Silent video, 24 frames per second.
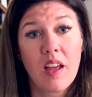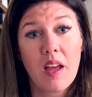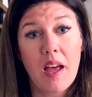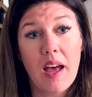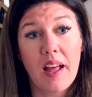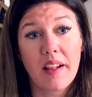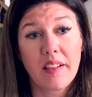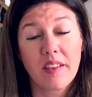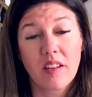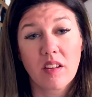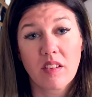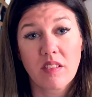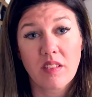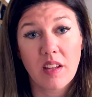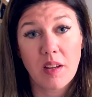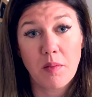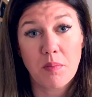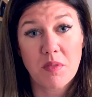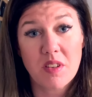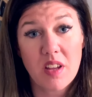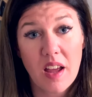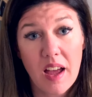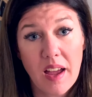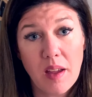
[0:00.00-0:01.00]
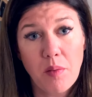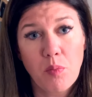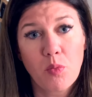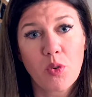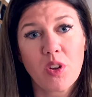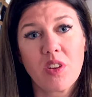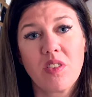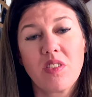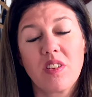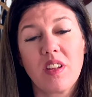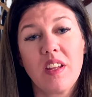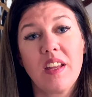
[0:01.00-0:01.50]
At the same time, we
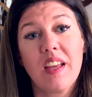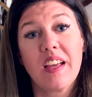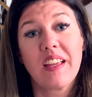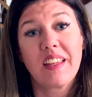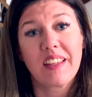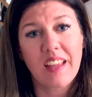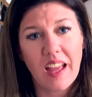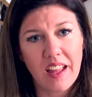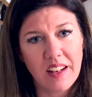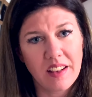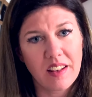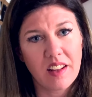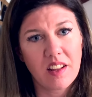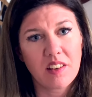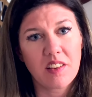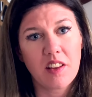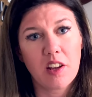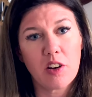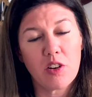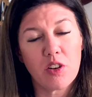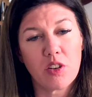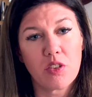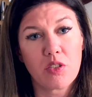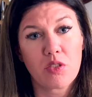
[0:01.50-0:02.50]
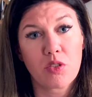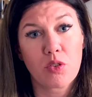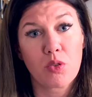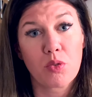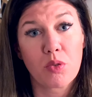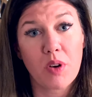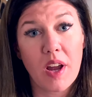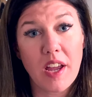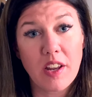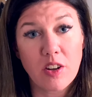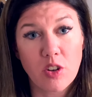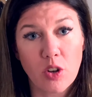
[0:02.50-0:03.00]
see again that there is
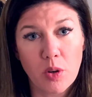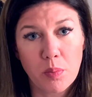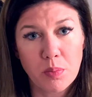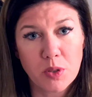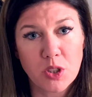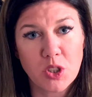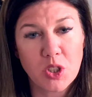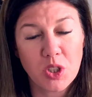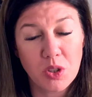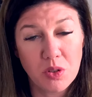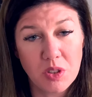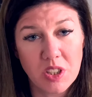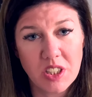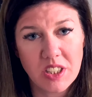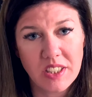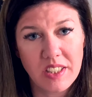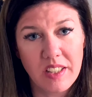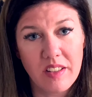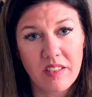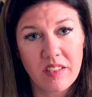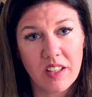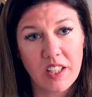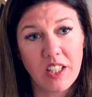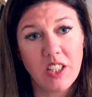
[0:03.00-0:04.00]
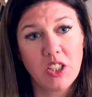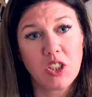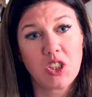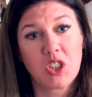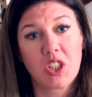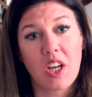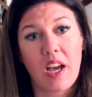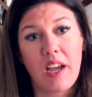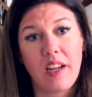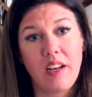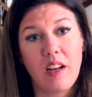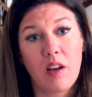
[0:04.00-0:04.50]
great opportunities in
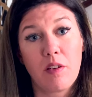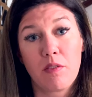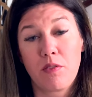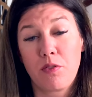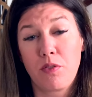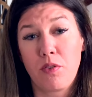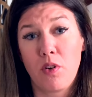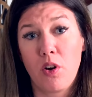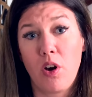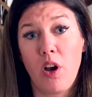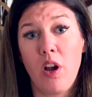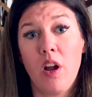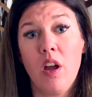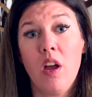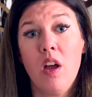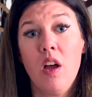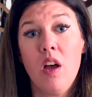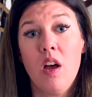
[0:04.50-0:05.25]
China for